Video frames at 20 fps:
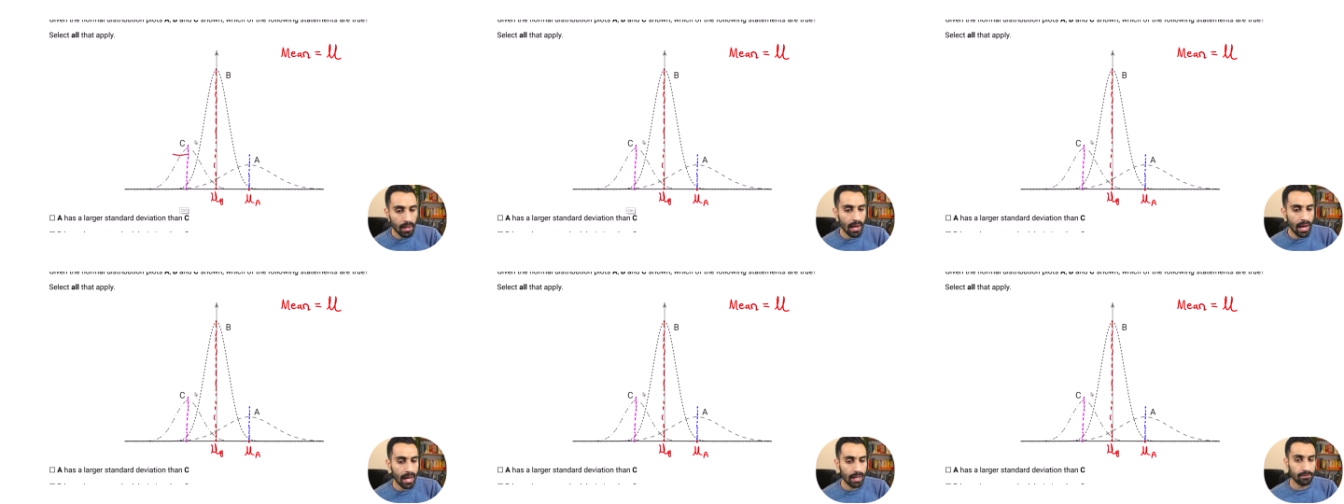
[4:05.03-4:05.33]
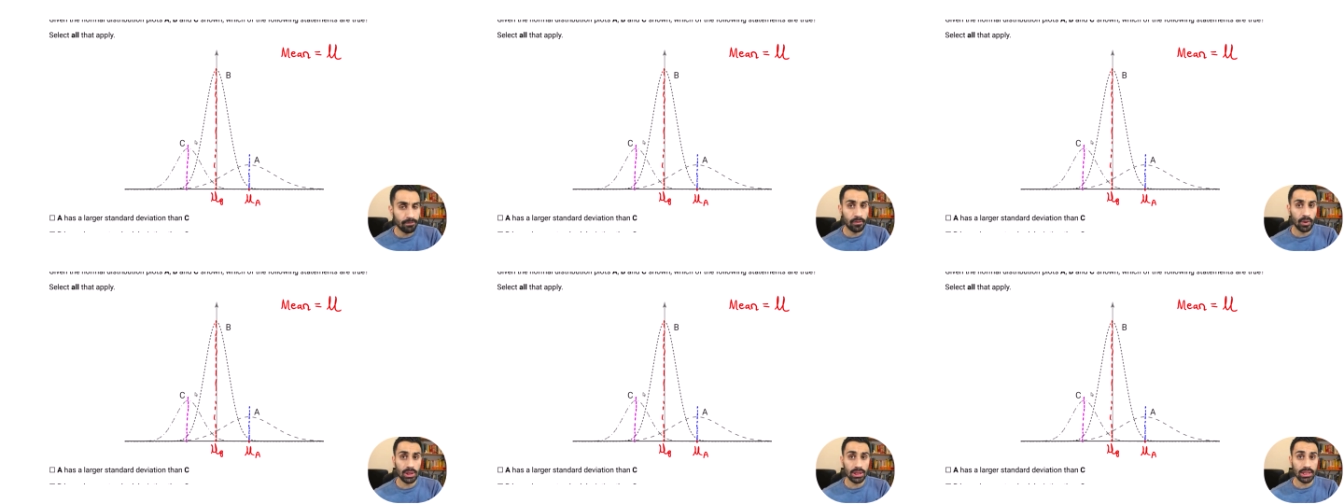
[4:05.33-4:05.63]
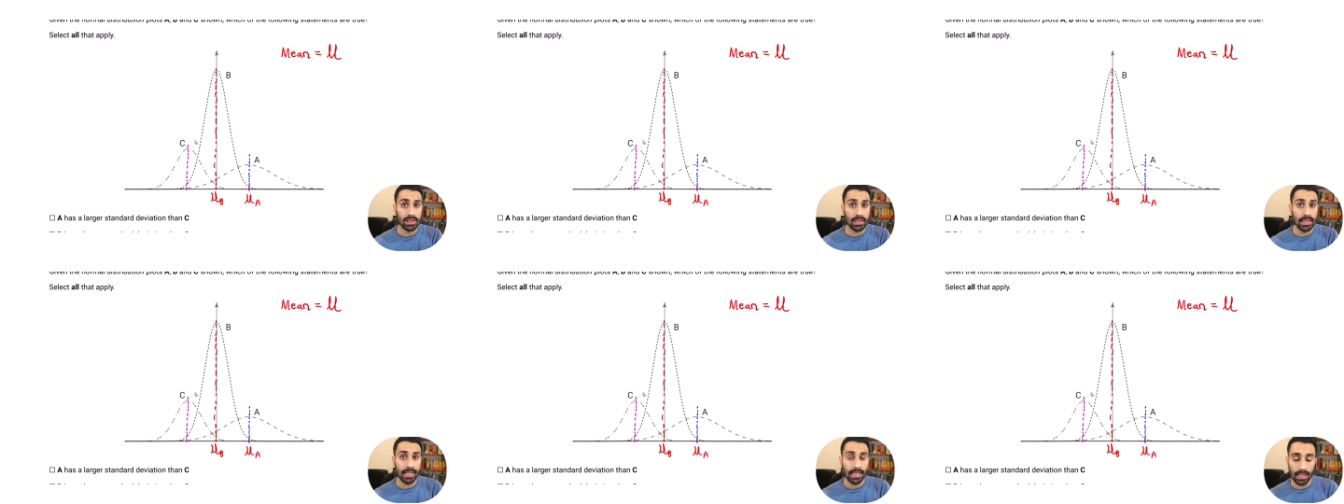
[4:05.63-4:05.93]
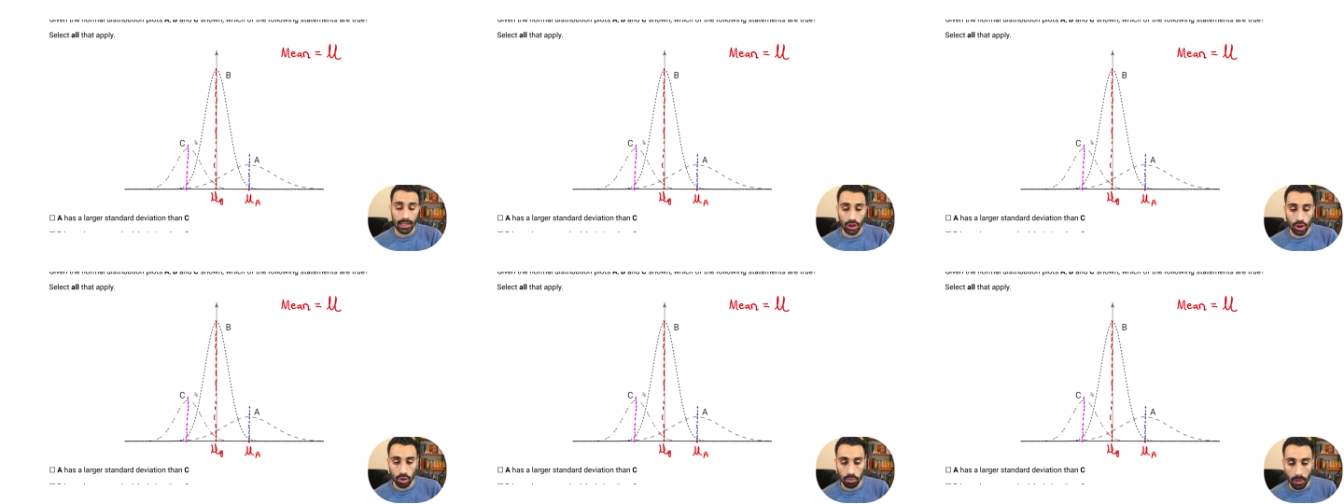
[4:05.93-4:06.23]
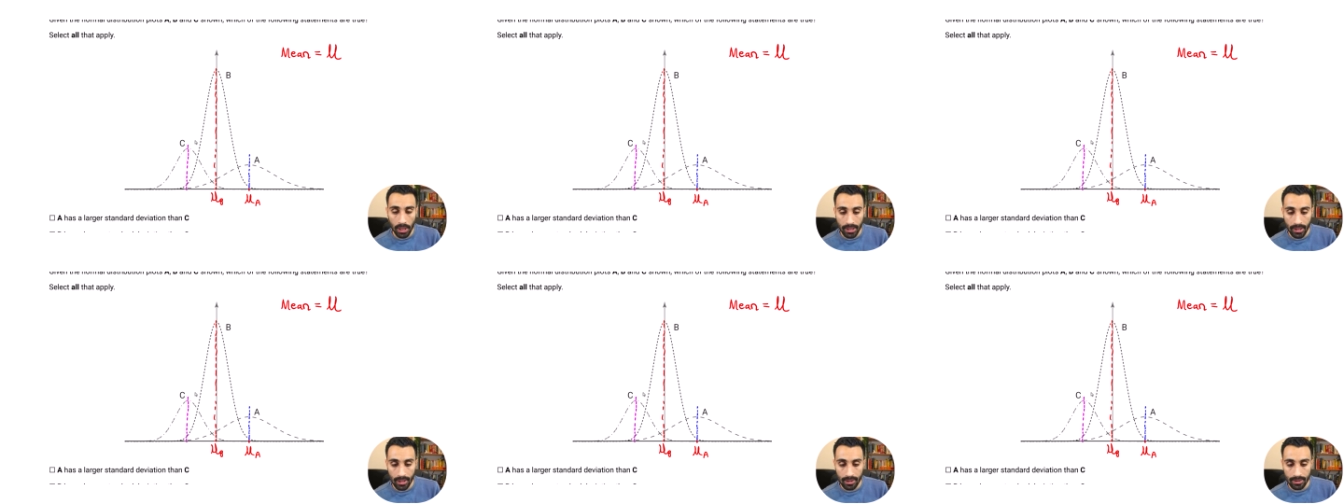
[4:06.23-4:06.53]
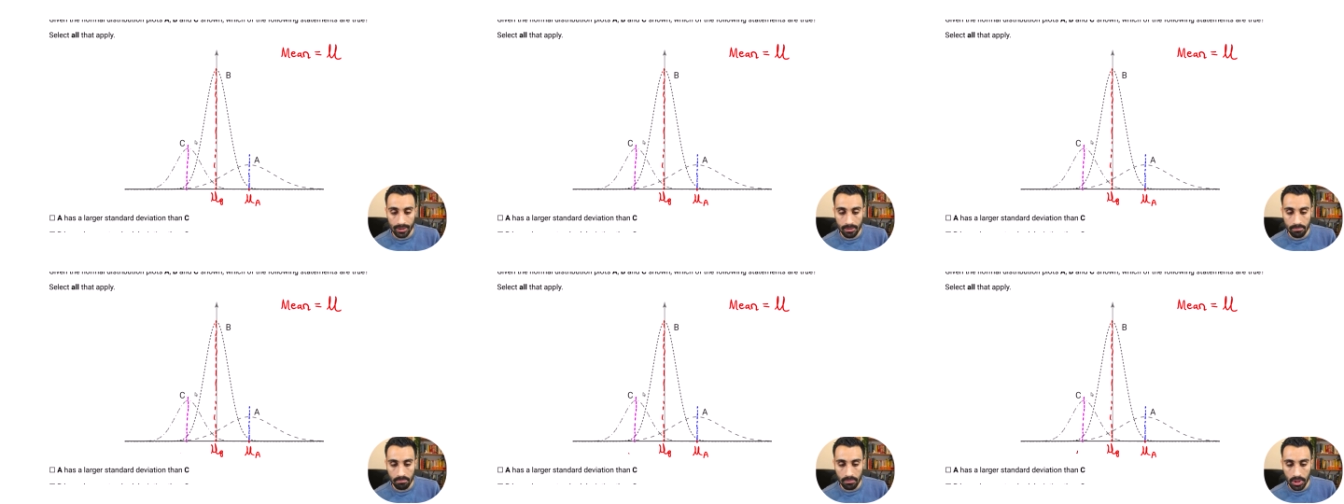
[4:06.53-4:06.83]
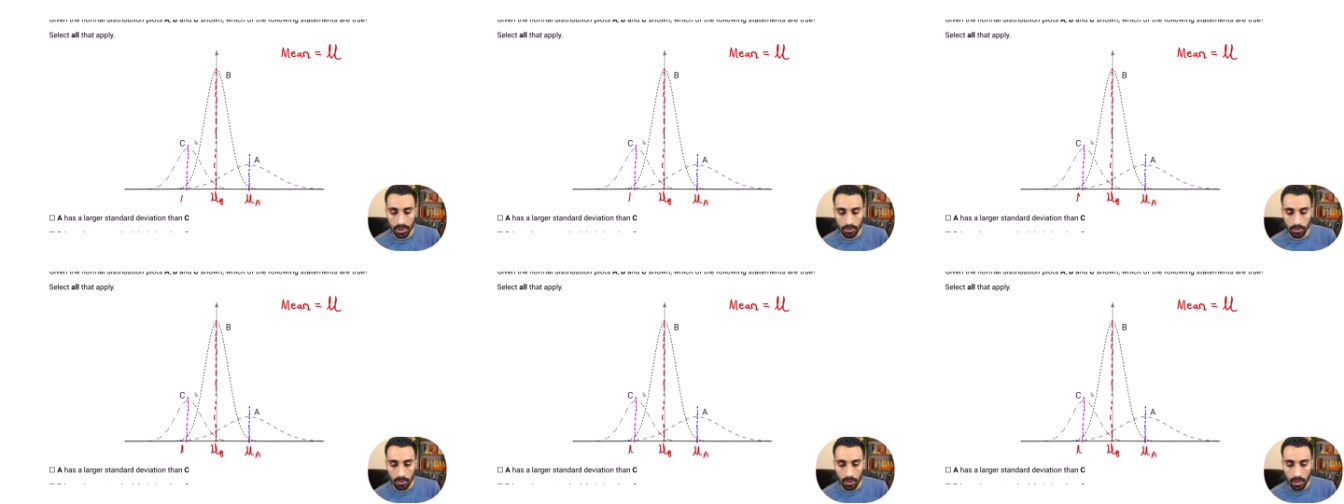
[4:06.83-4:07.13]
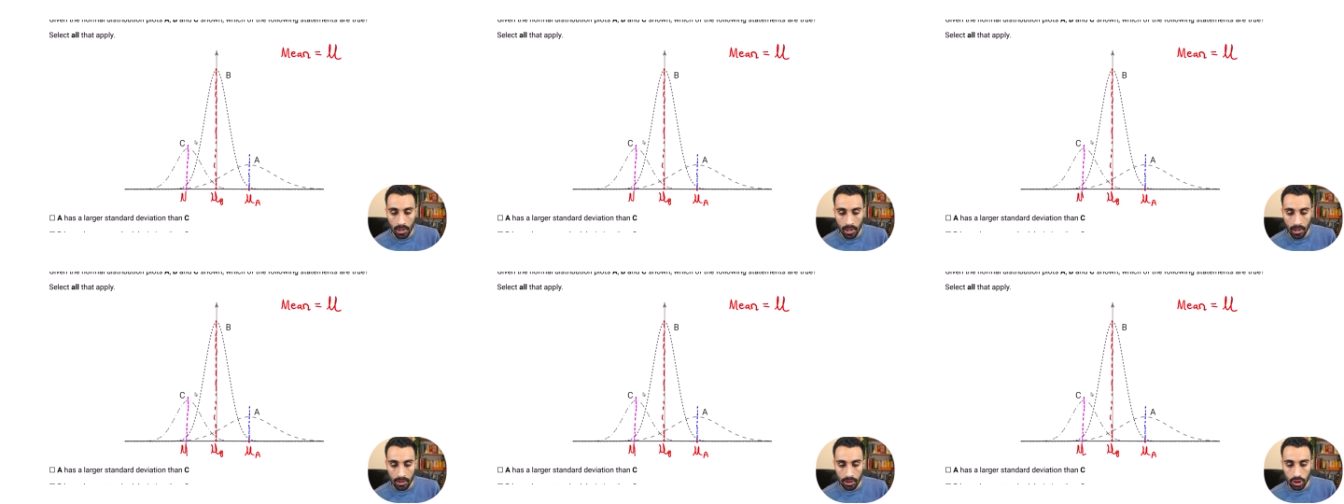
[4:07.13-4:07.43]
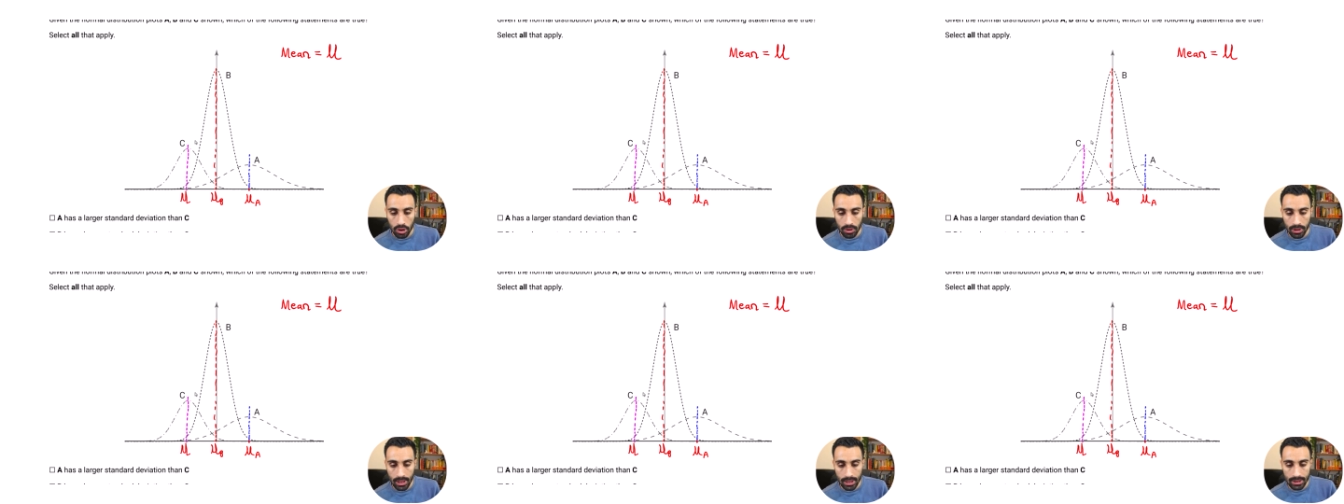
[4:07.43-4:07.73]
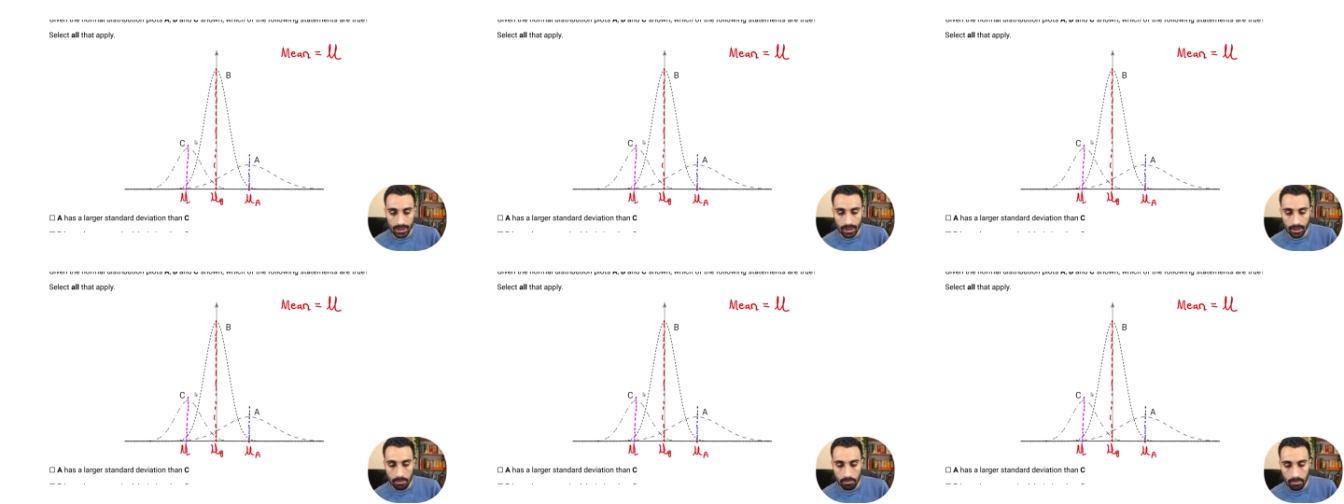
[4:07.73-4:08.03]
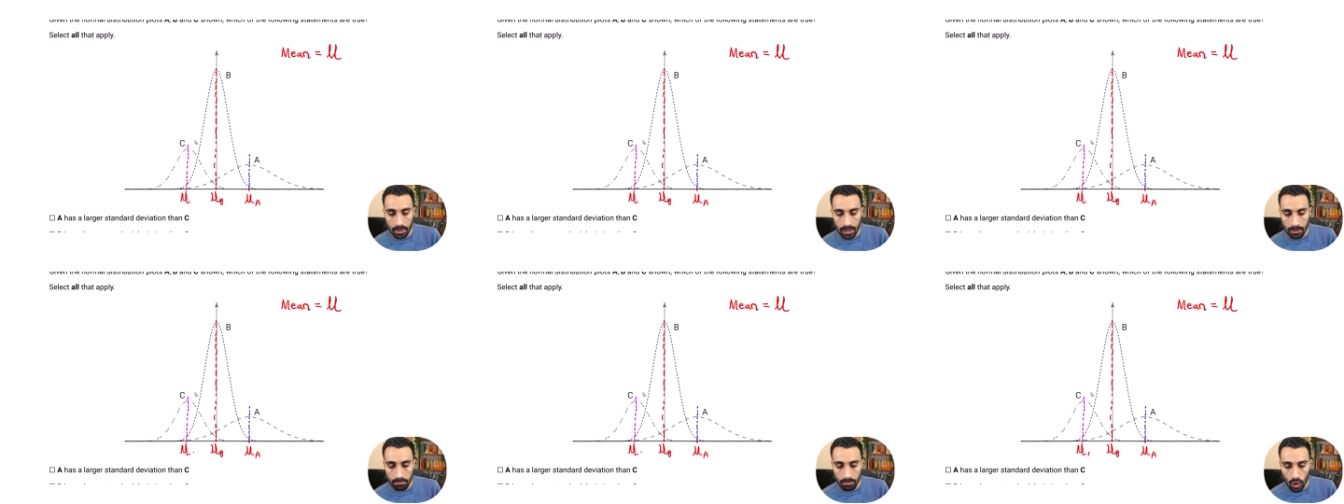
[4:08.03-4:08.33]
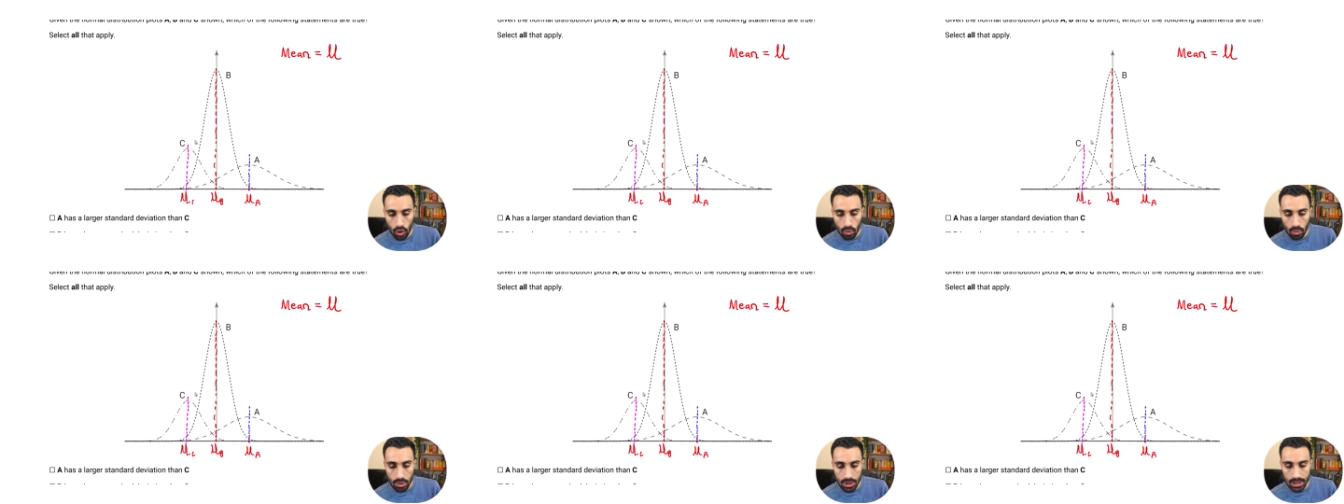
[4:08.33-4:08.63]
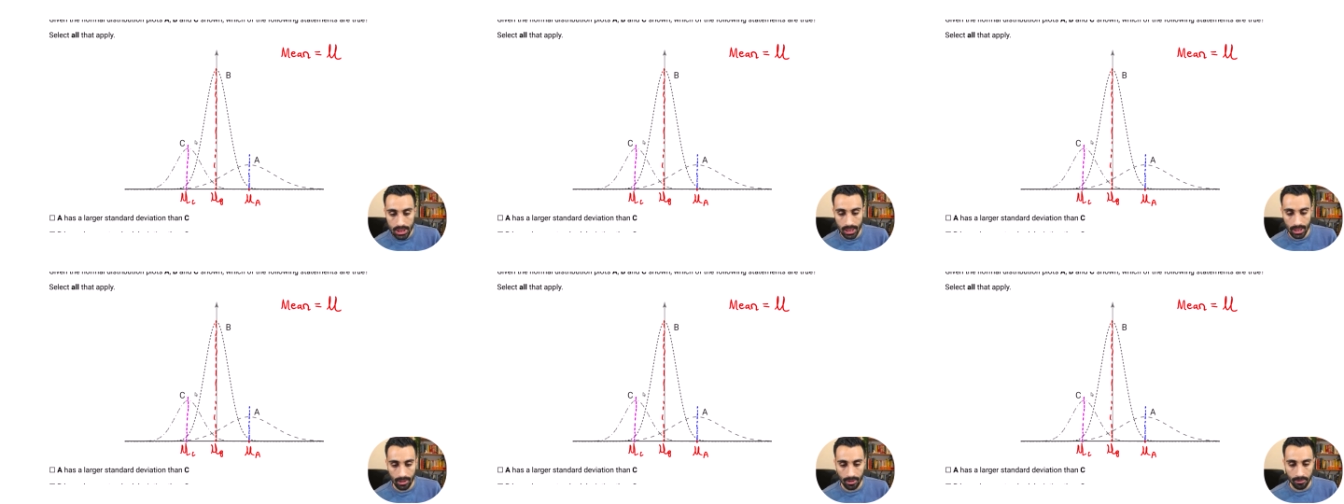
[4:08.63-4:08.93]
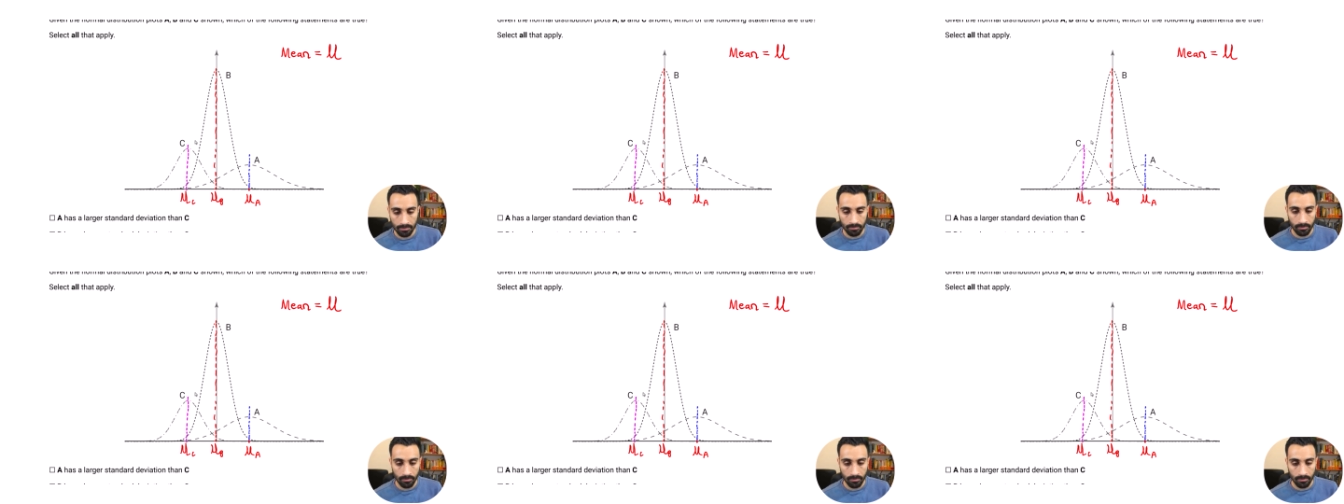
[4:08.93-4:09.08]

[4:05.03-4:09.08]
And for C, it's right at the middle. So that's going to be mu C.